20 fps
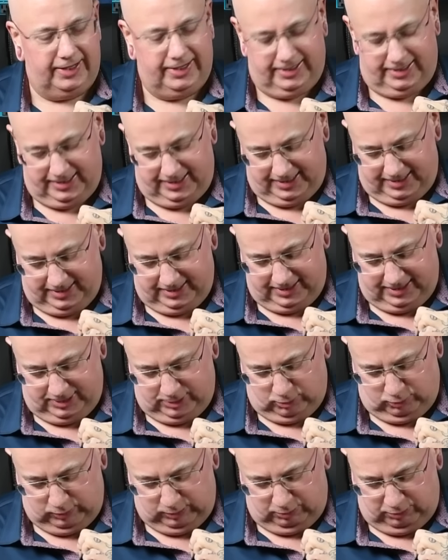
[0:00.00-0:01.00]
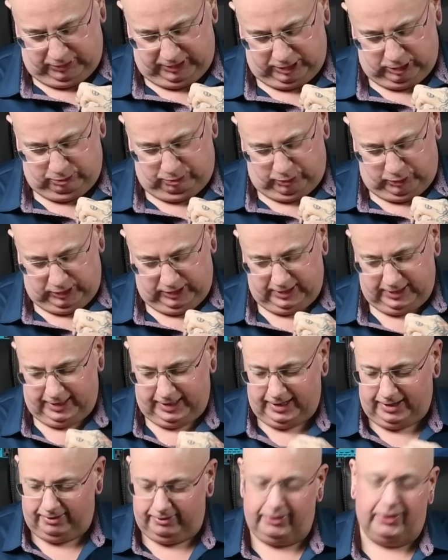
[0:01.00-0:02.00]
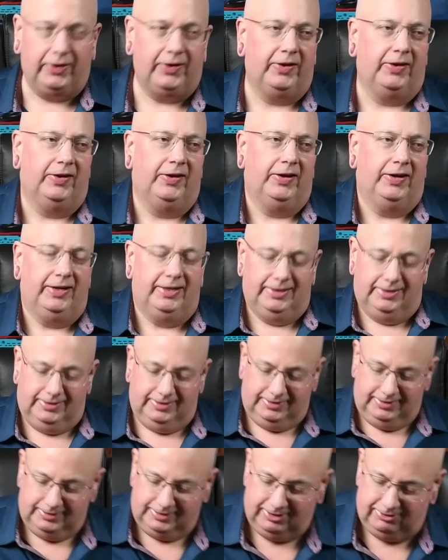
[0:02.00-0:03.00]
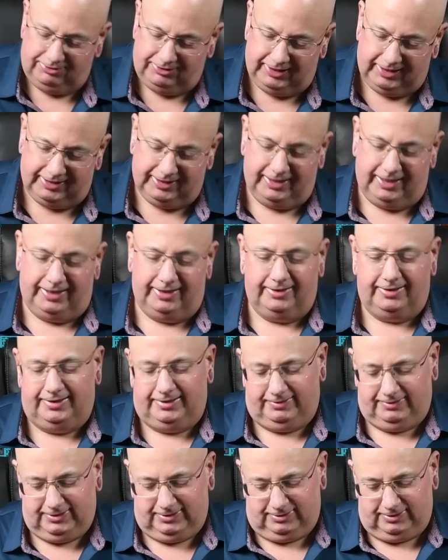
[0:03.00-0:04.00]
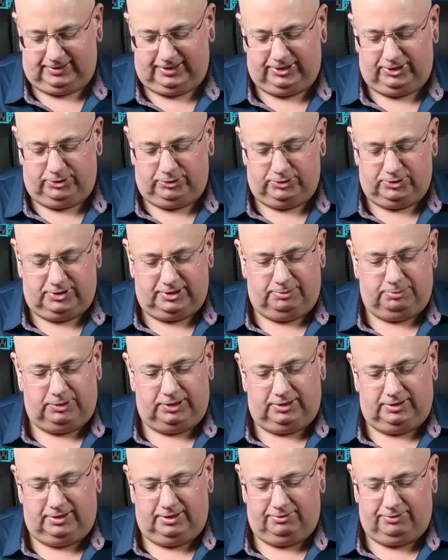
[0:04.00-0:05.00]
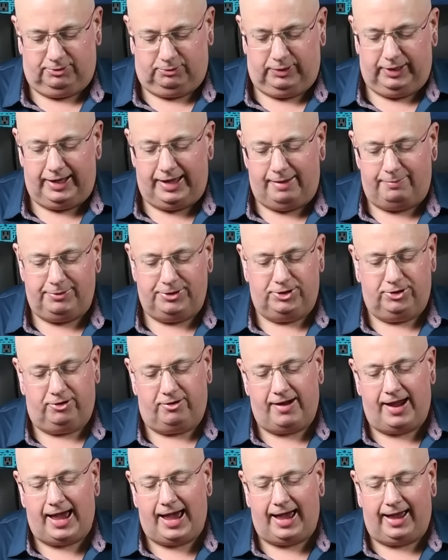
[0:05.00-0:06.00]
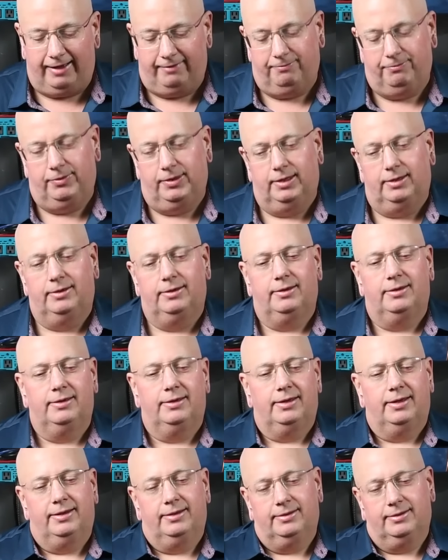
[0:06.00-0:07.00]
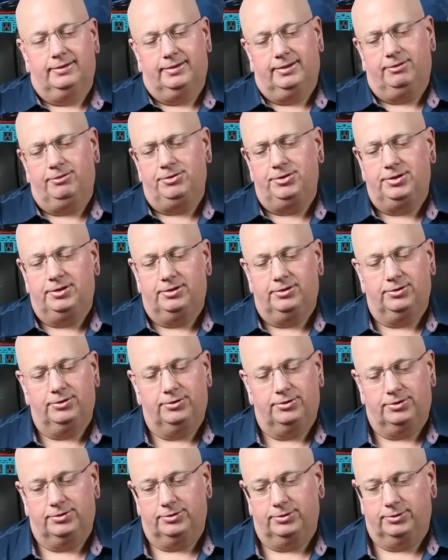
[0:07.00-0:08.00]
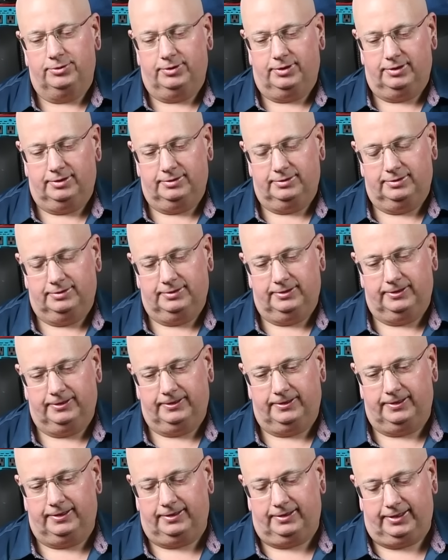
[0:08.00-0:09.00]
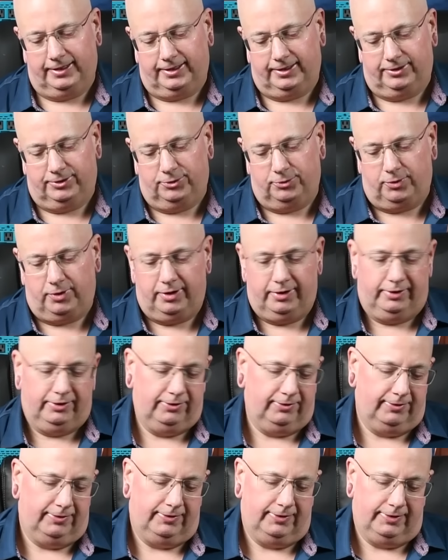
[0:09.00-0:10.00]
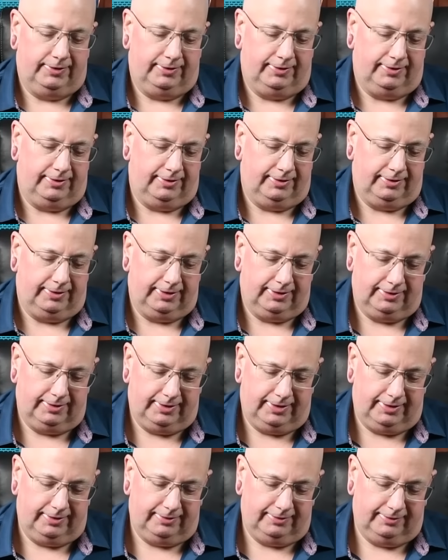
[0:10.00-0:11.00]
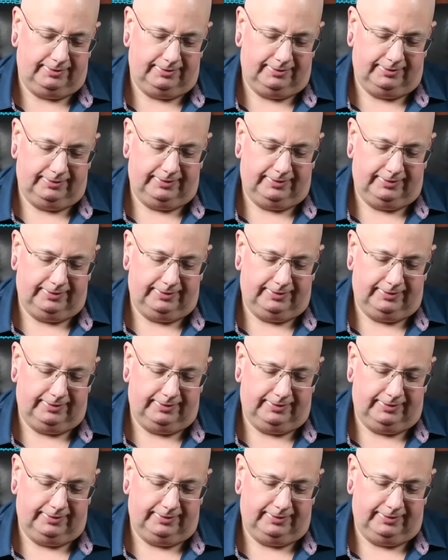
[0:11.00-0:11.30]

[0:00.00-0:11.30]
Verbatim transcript: eye again, because people like to point that out. Stuff like that. I noticed something different. What happened to your eye? Every year or two, I'll get like a dry, irritated eye like that.